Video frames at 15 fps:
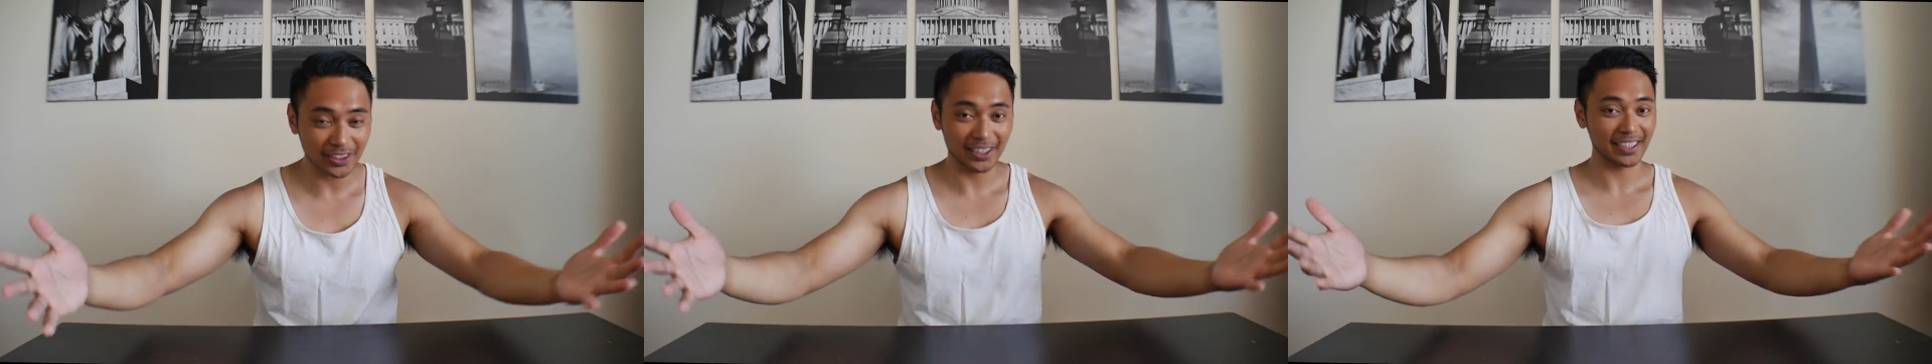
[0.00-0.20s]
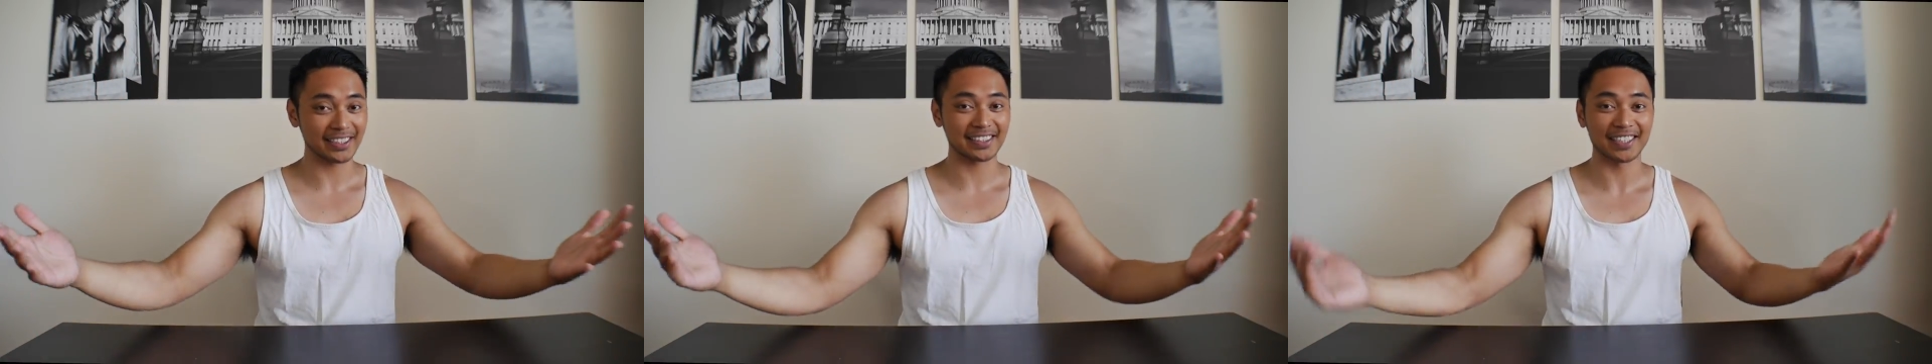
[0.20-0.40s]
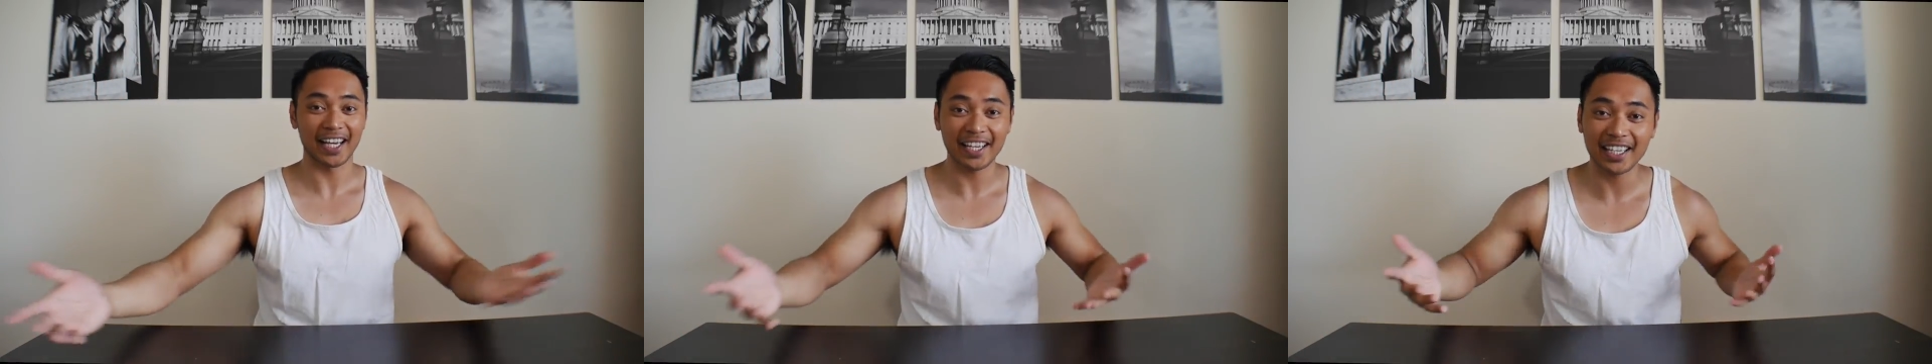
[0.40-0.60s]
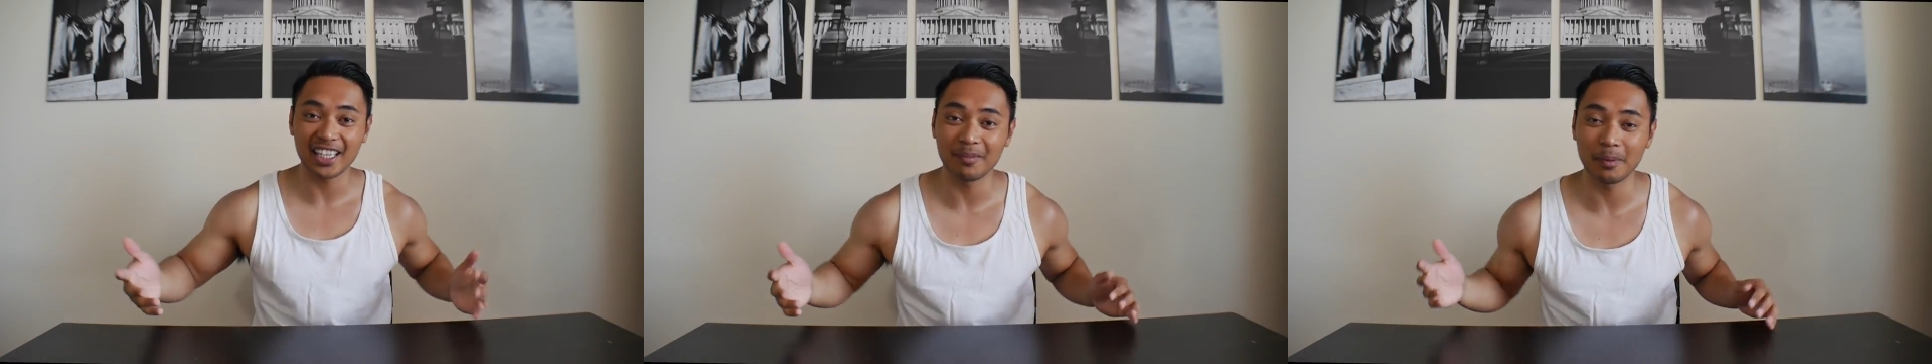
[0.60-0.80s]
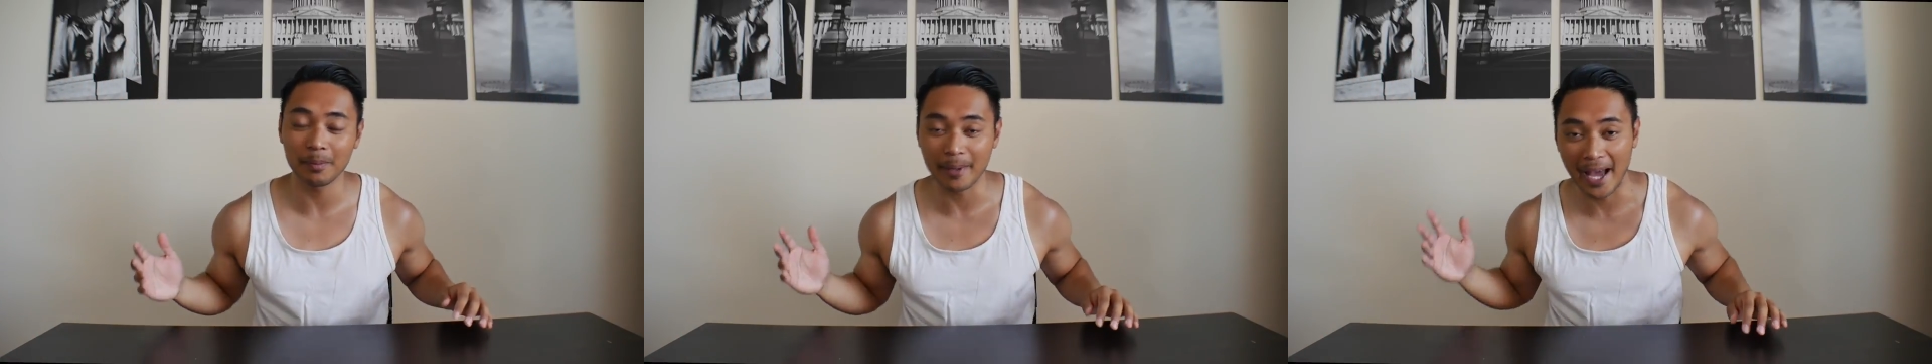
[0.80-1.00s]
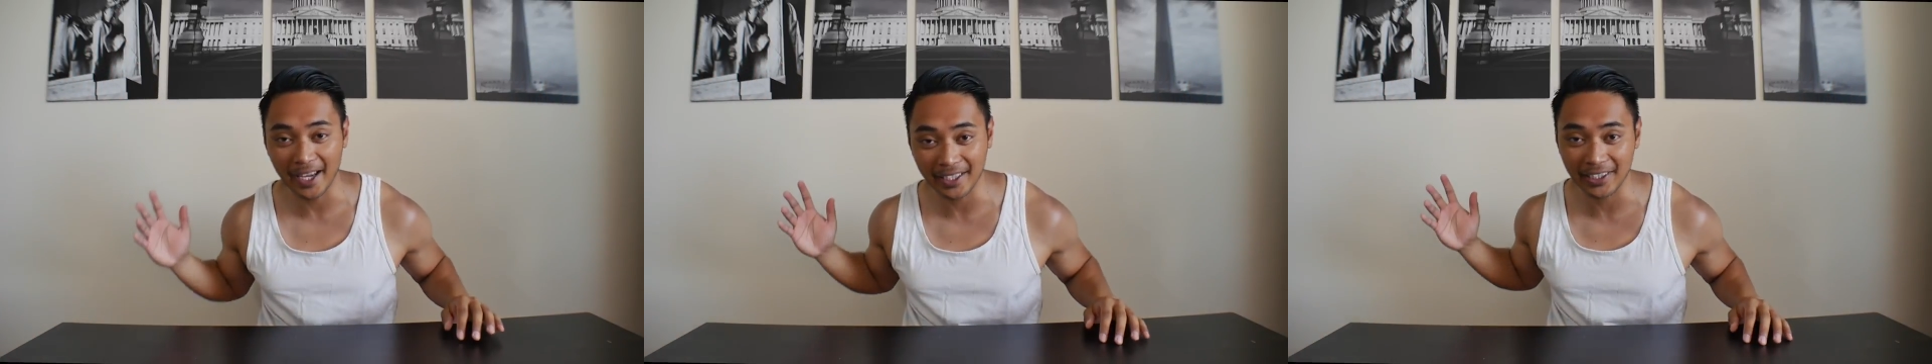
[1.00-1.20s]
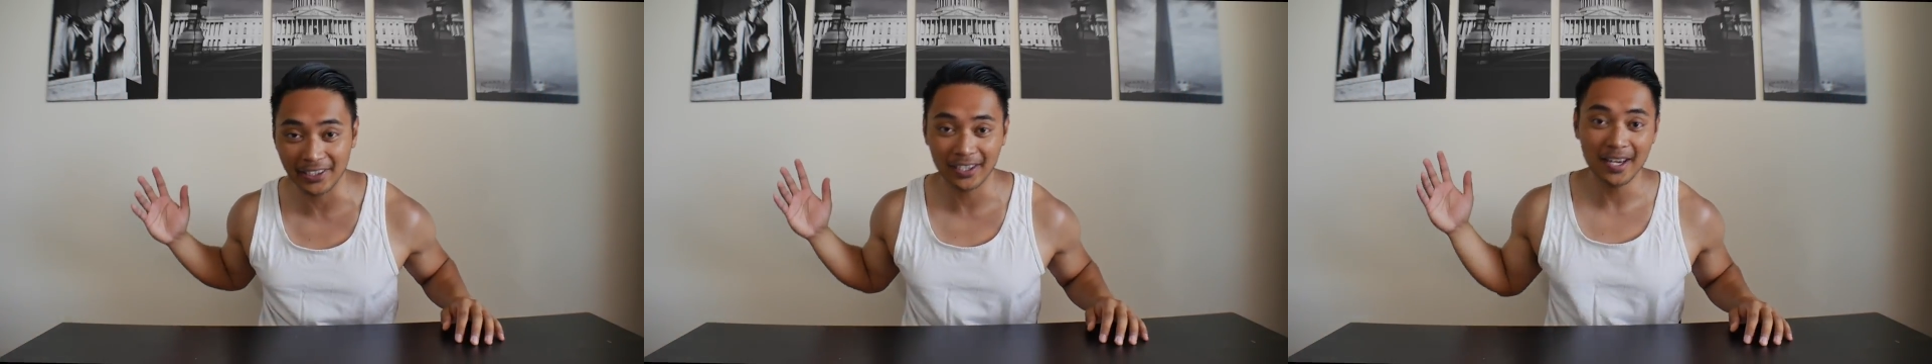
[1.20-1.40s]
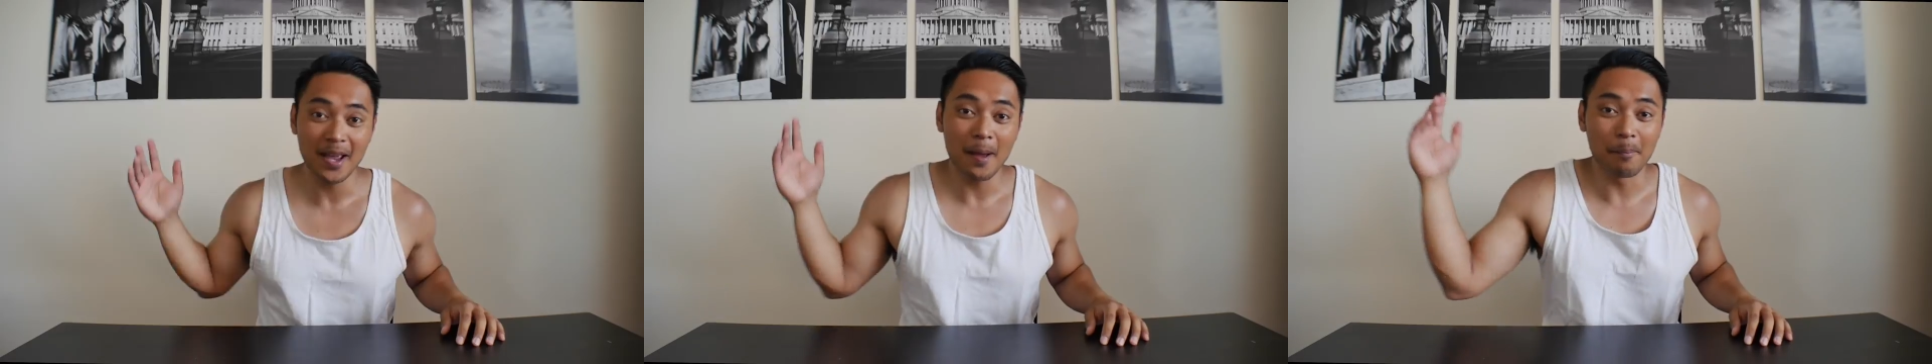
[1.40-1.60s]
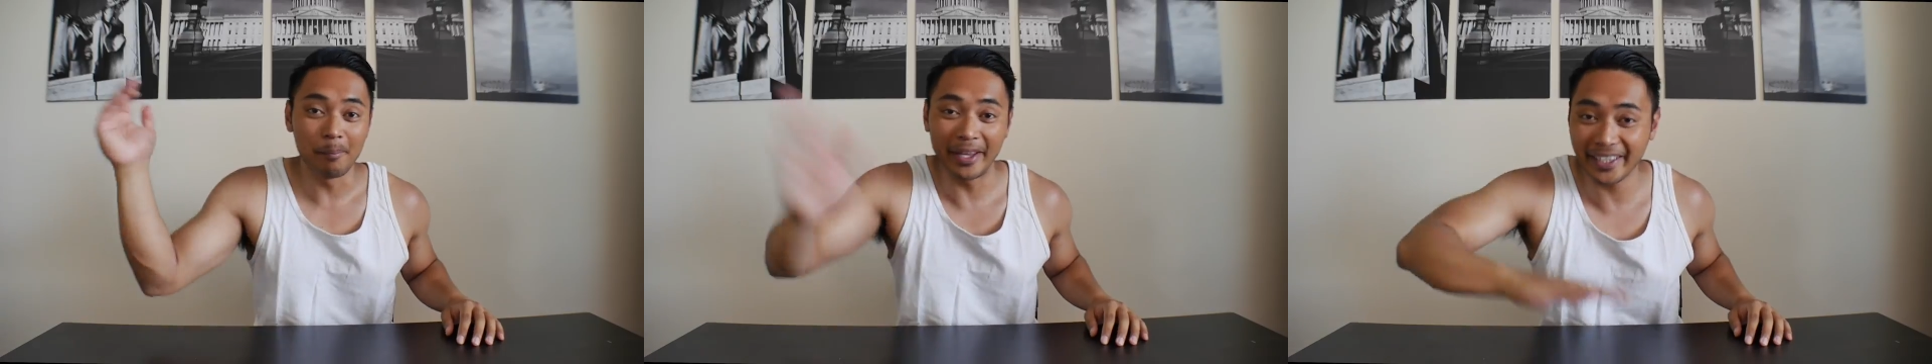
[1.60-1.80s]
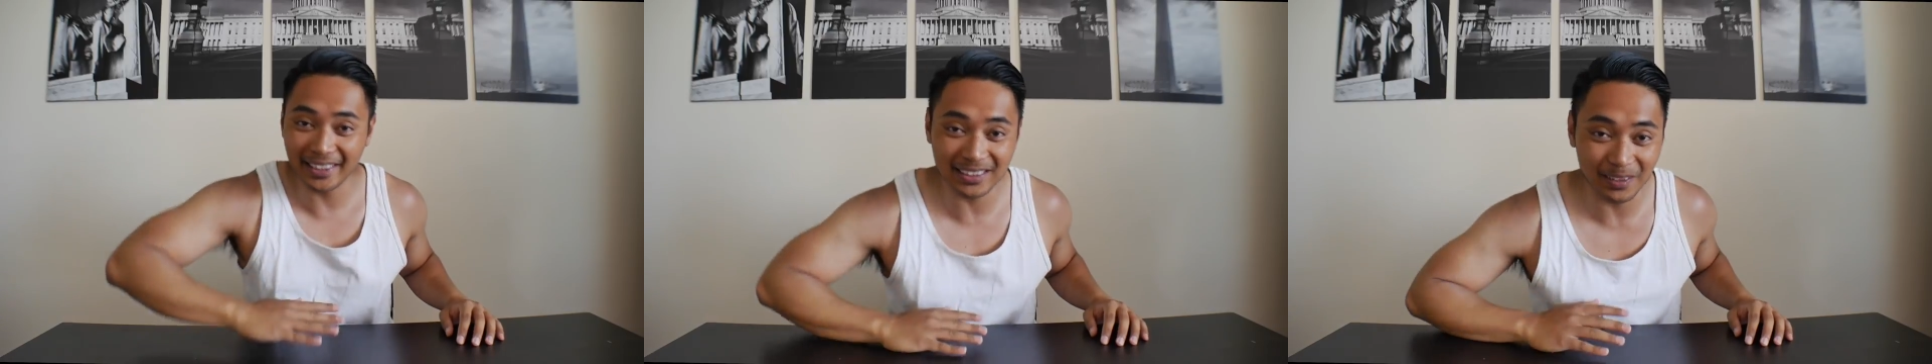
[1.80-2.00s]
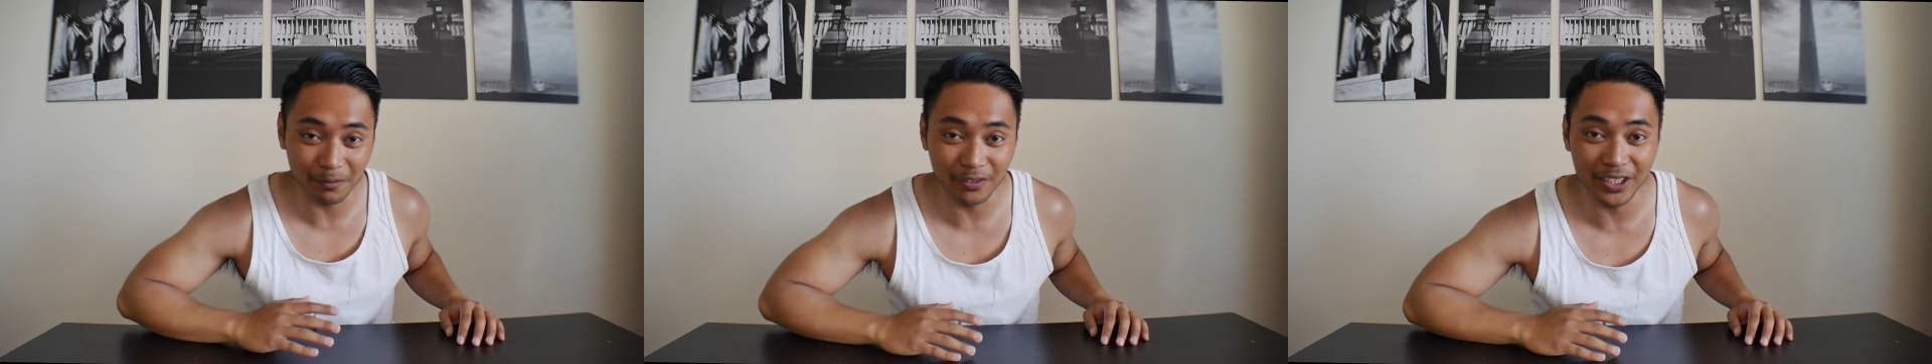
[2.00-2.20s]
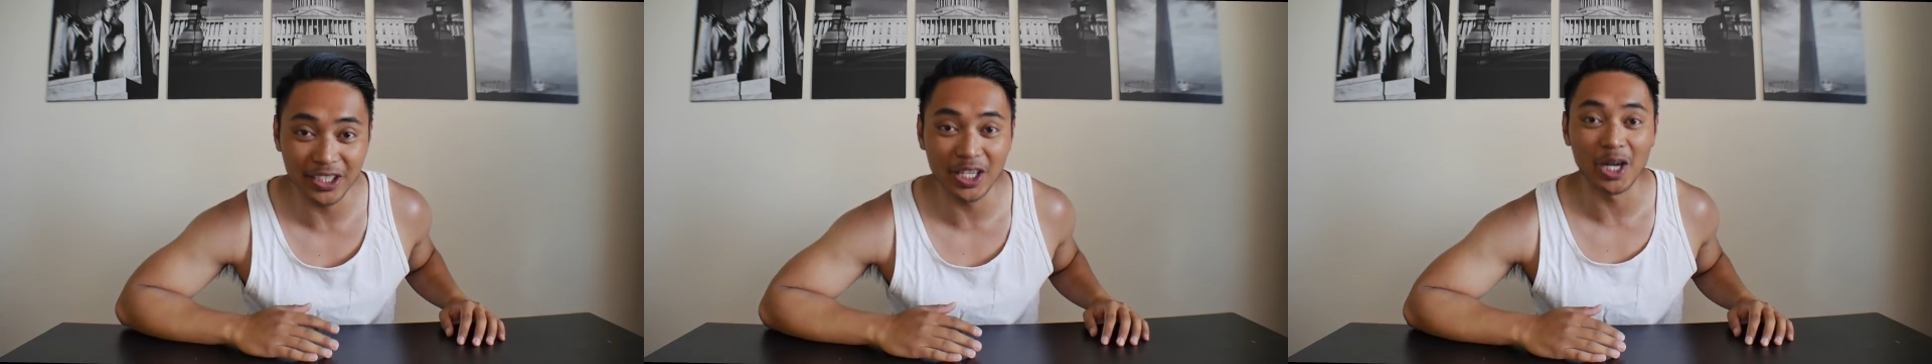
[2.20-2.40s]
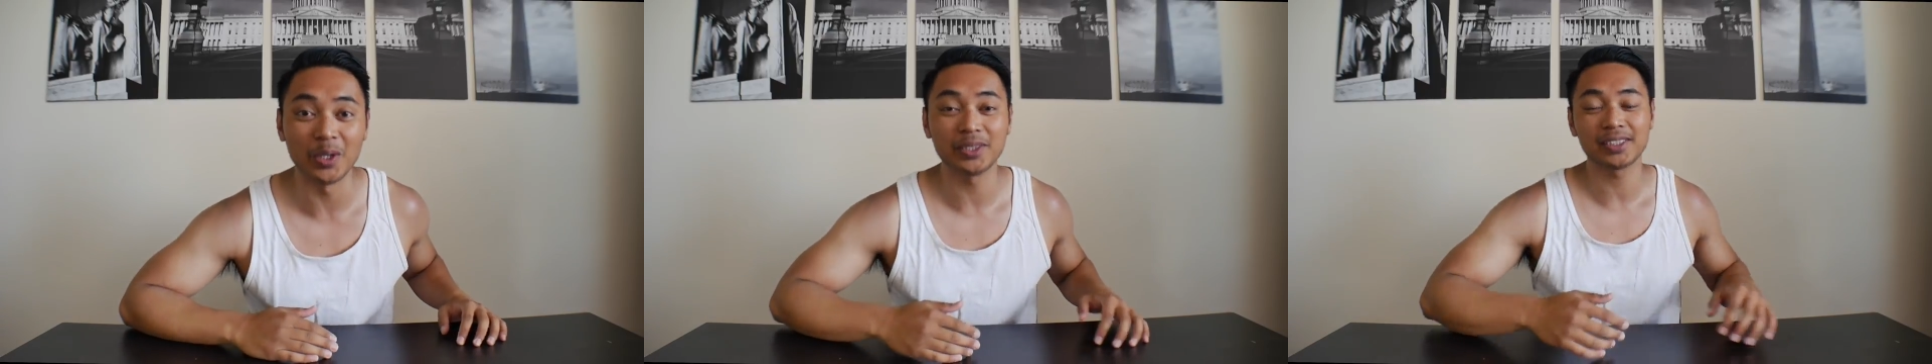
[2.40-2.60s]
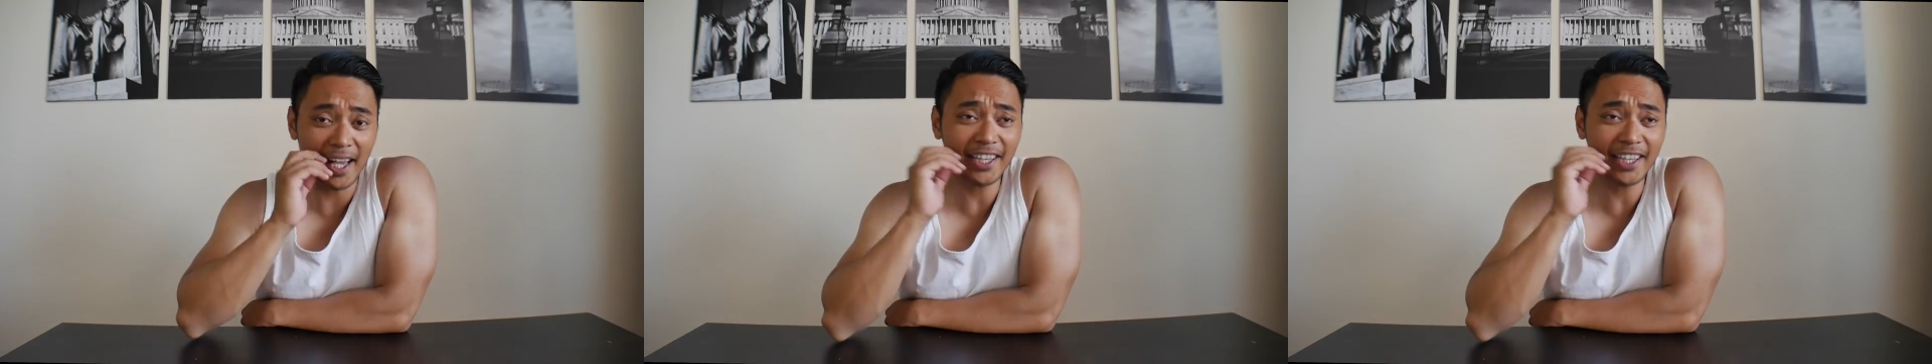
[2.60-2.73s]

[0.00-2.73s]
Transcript: and excited to be back here making some videos.